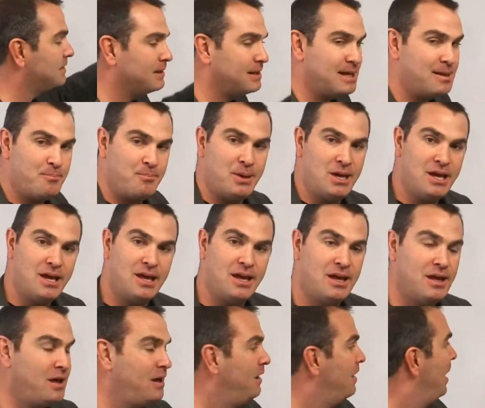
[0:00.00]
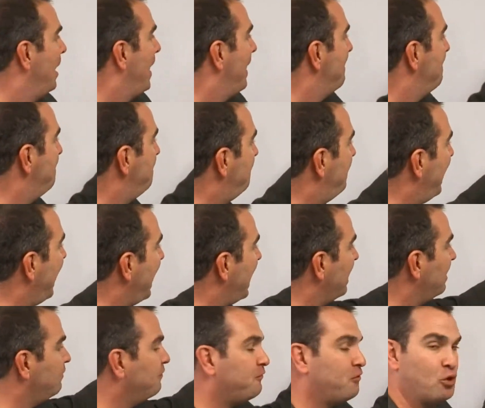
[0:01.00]
limbic,
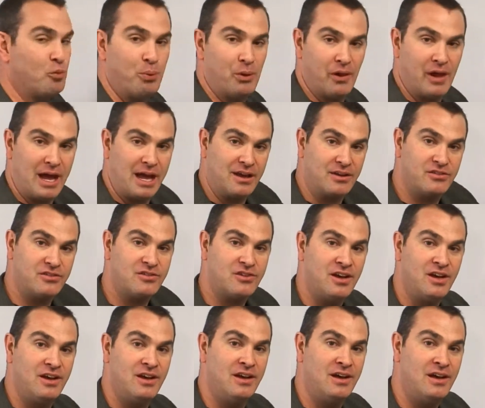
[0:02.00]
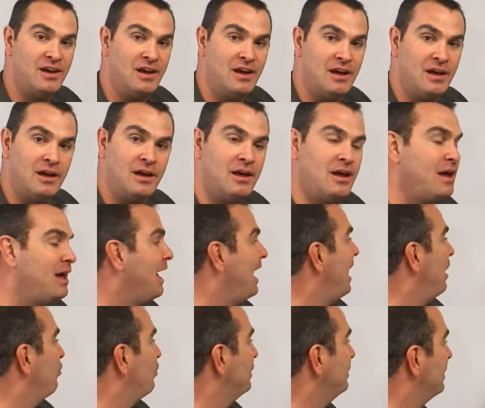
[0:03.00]
painful place.
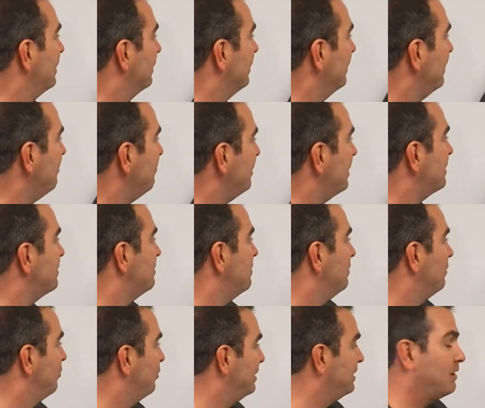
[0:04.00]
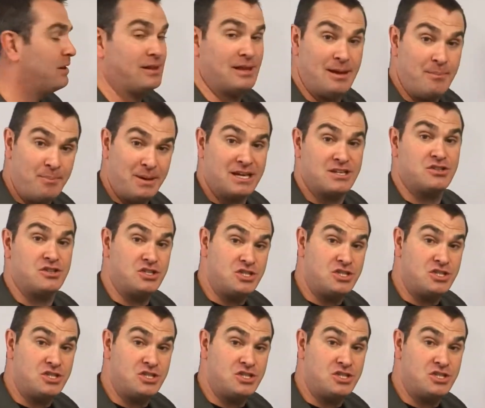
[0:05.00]
And when the limbic's